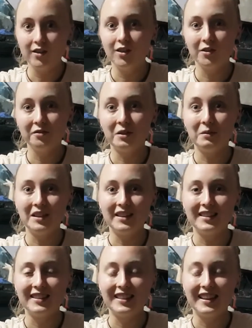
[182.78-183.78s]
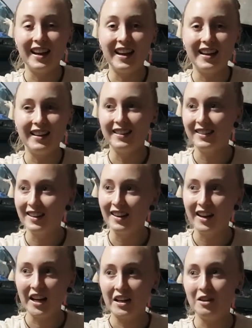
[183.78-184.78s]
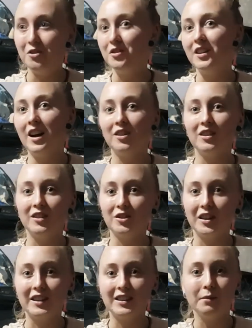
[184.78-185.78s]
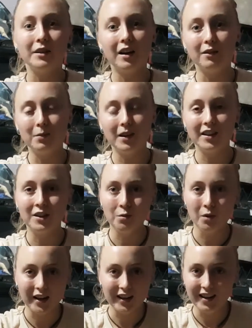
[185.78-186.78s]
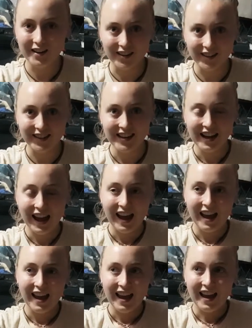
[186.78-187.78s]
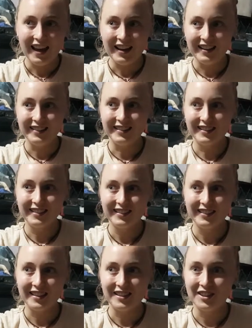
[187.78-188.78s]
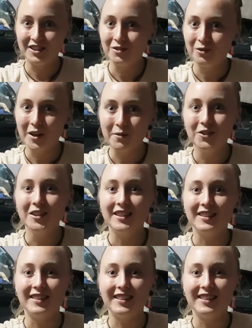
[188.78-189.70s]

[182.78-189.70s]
a lot from this, and I can learn how to accept everybody the way they are, and that's just what I'm doing.